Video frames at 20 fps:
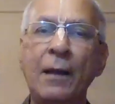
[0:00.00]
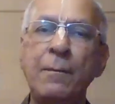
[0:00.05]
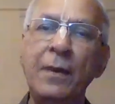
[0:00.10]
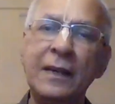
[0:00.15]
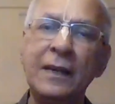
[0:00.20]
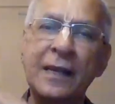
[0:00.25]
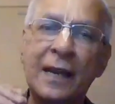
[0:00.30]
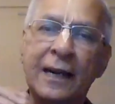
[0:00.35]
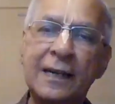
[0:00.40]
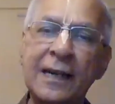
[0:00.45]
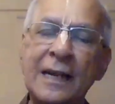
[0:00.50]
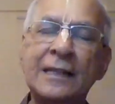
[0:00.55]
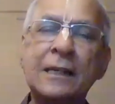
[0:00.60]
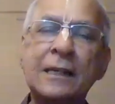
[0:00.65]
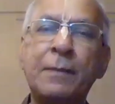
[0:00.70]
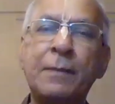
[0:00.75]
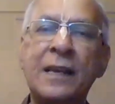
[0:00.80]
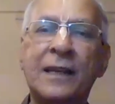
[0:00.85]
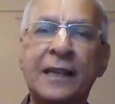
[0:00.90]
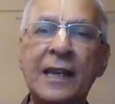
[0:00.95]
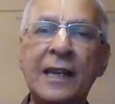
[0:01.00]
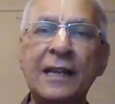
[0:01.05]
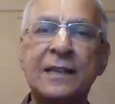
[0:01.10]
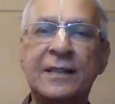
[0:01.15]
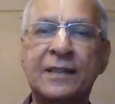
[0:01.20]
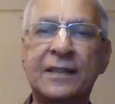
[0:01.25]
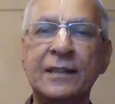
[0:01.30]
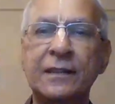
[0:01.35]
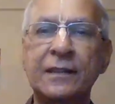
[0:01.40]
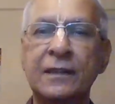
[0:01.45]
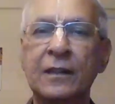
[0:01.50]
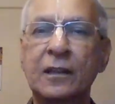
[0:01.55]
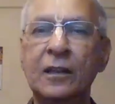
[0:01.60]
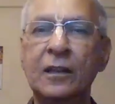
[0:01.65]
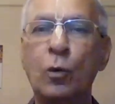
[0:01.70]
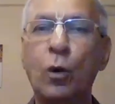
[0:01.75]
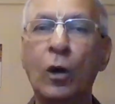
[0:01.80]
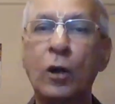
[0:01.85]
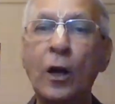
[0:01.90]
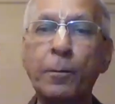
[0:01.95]
I am being neglected by kings
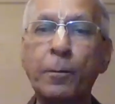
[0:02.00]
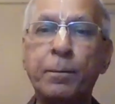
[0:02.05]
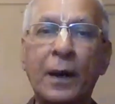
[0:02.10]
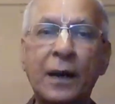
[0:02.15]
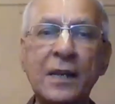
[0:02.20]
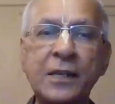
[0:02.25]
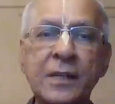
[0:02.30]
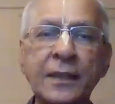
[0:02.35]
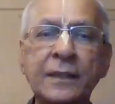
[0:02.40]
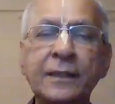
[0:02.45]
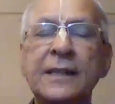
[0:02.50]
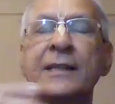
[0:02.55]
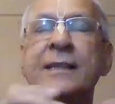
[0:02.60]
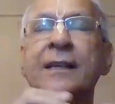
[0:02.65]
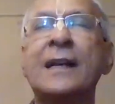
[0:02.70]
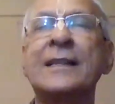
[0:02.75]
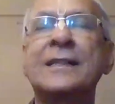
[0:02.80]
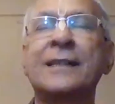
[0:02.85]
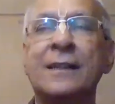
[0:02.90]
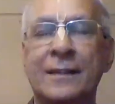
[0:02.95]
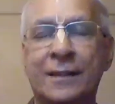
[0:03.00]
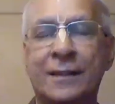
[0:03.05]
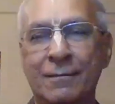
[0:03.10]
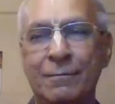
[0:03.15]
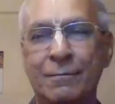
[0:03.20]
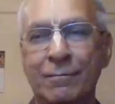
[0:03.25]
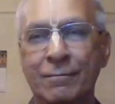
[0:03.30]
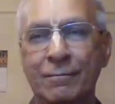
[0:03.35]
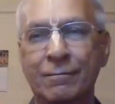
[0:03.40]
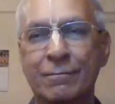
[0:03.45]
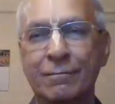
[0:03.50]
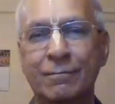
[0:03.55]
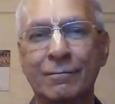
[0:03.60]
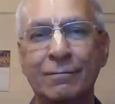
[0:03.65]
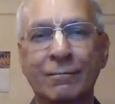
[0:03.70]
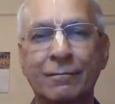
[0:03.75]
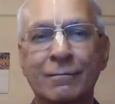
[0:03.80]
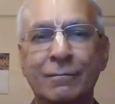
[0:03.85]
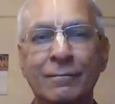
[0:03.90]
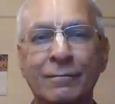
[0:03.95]
who are not punishing these rascals,
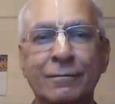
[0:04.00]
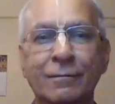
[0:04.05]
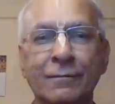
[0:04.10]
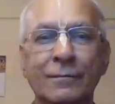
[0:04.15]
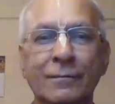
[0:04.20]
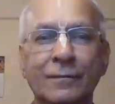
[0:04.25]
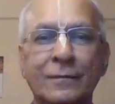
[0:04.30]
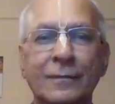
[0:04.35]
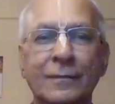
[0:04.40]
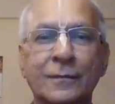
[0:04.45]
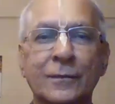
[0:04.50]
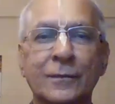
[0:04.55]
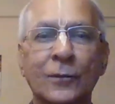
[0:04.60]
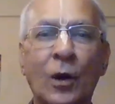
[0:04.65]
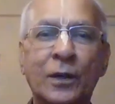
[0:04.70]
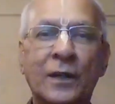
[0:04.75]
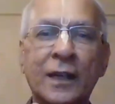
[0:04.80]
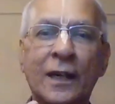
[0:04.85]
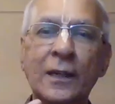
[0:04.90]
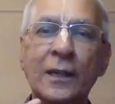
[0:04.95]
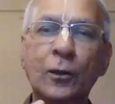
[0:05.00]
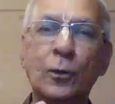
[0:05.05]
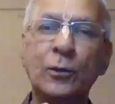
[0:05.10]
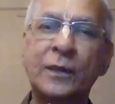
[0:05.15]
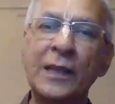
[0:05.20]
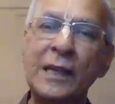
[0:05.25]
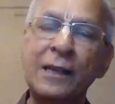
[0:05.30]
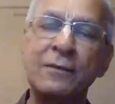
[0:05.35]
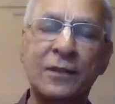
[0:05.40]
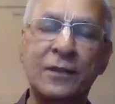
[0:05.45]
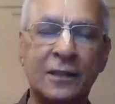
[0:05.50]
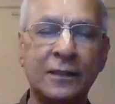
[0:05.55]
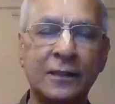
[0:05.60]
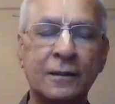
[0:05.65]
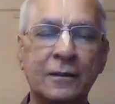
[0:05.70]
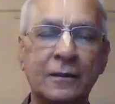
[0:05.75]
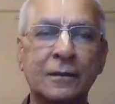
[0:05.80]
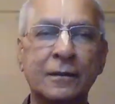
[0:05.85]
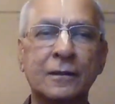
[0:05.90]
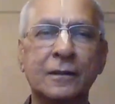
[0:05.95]
who are turned into thieves
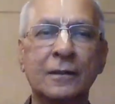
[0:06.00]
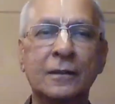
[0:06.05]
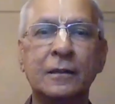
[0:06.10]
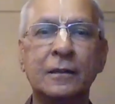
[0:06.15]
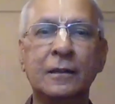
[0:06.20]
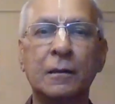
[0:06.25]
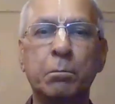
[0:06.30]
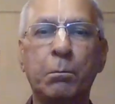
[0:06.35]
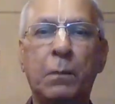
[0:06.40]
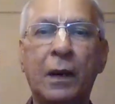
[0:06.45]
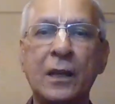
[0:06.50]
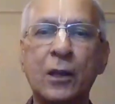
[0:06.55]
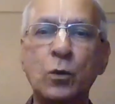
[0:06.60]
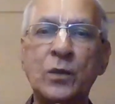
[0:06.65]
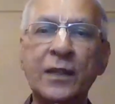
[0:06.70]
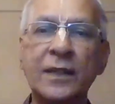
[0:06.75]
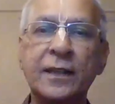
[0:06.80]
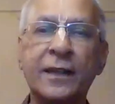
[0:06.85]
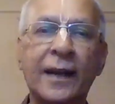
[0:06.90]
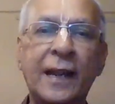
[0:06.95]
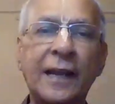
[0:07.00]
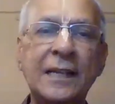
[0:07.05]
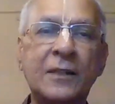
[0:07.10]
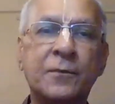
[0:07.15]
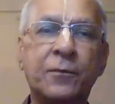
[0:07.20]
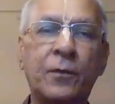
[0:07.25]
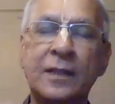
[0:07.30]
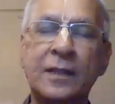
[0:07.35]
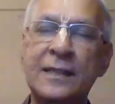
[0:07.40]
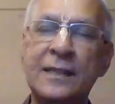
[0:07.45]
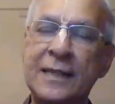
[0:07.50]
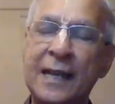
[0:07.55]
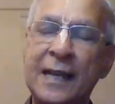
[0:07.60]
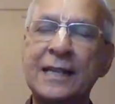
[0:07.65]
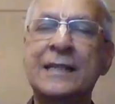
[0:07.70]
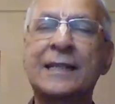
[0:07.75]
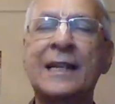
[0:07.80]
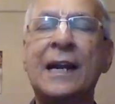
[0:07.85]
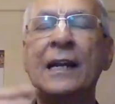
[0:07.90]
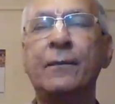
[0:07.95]
by using grains for
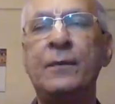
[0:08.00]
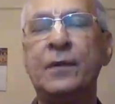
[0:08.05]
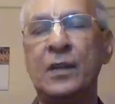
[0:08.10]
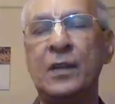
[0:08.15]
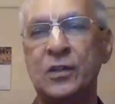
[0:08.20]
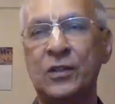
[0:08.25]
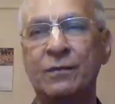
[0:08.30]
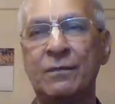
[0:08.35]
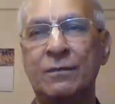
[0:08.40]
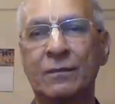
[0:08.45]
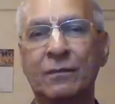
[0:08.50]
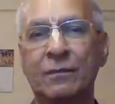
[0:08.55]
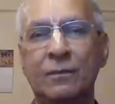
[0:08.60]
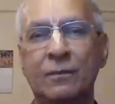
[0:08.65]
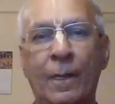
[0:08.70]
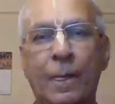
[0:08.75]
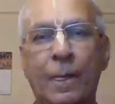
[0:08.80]
sense gratification.